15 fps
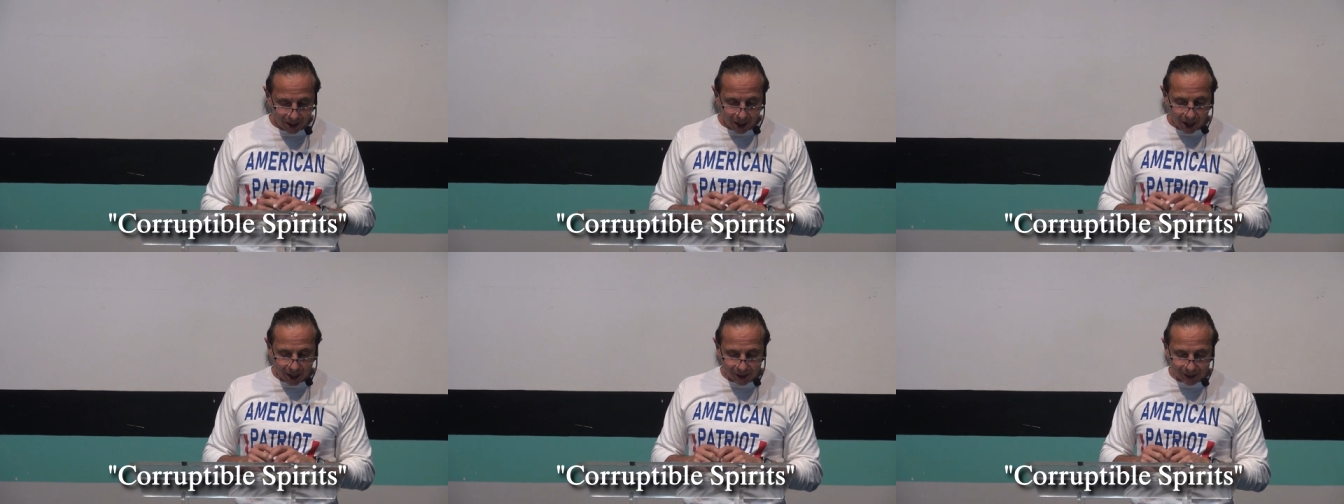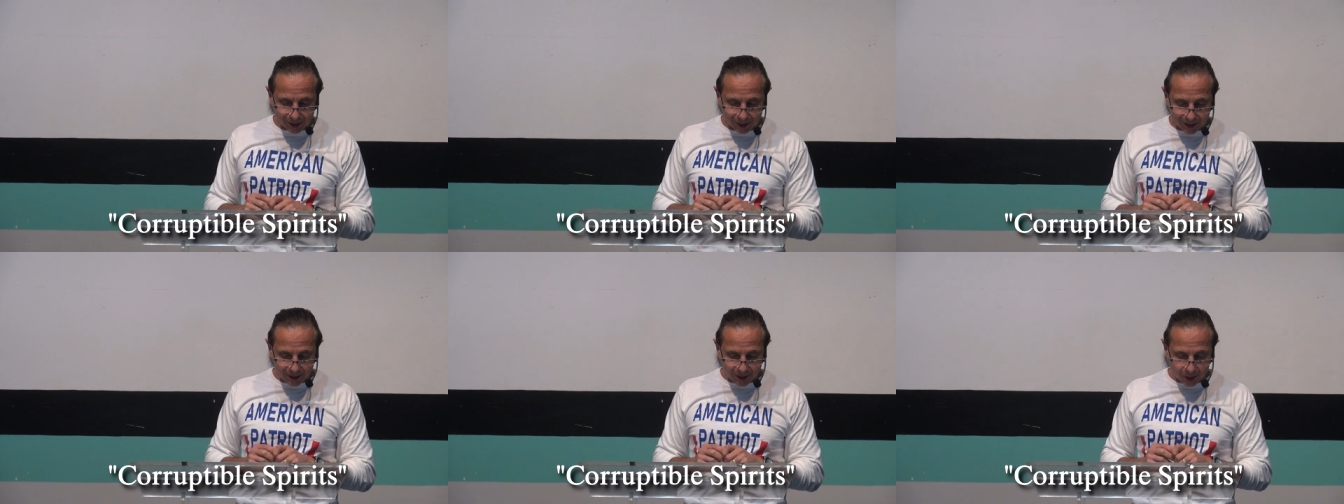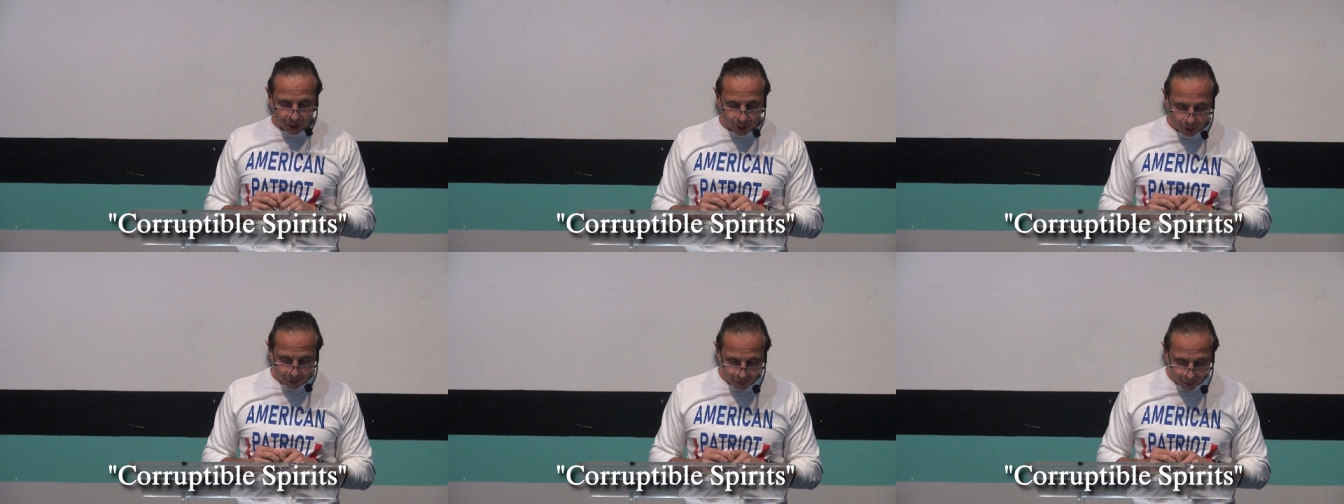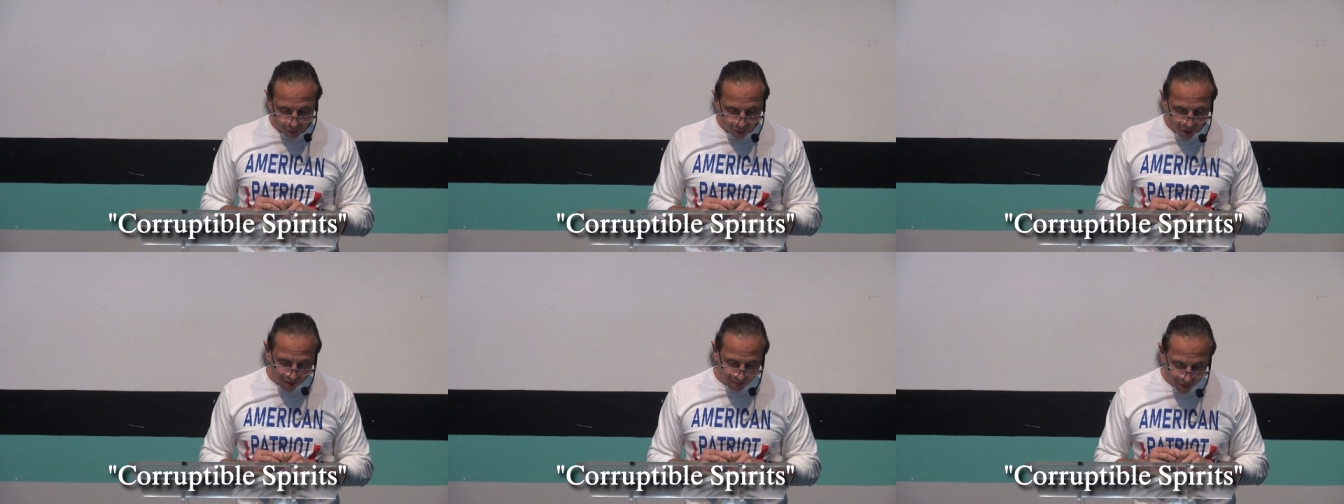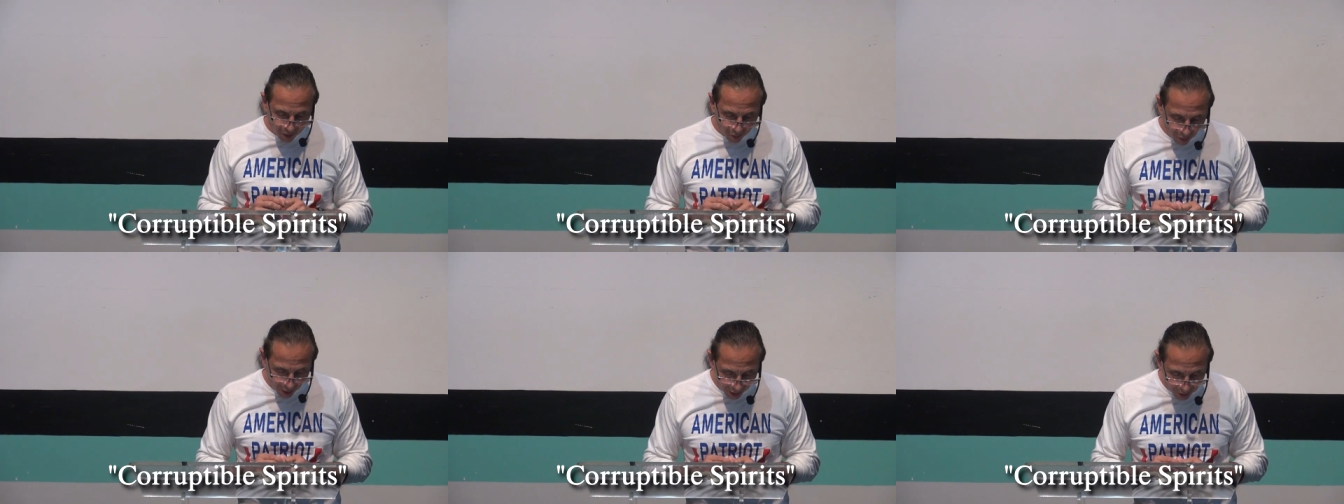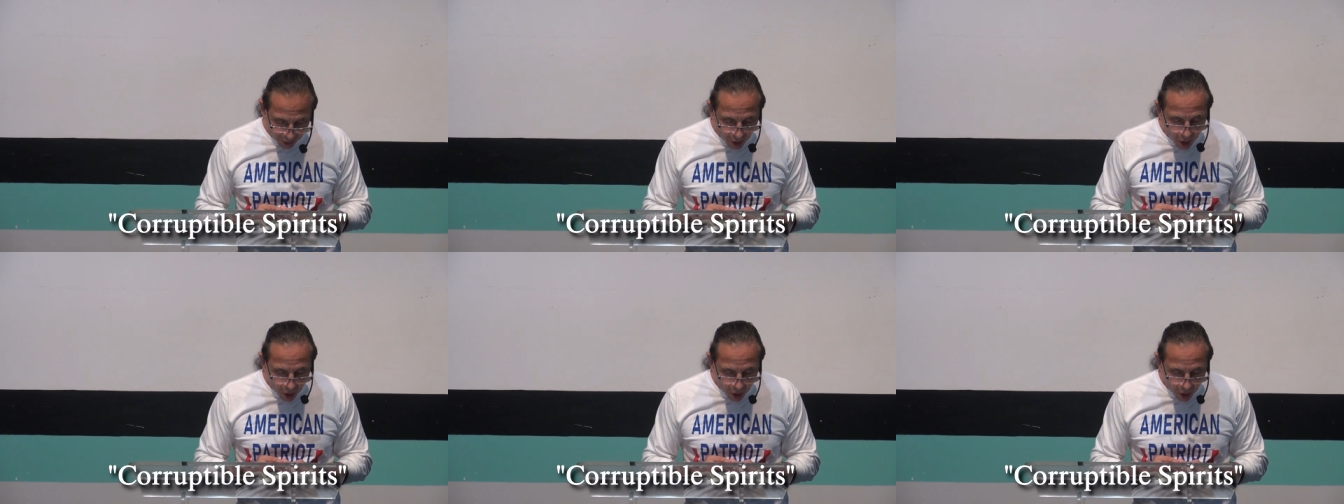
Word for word: Uncleanness to, but, but what?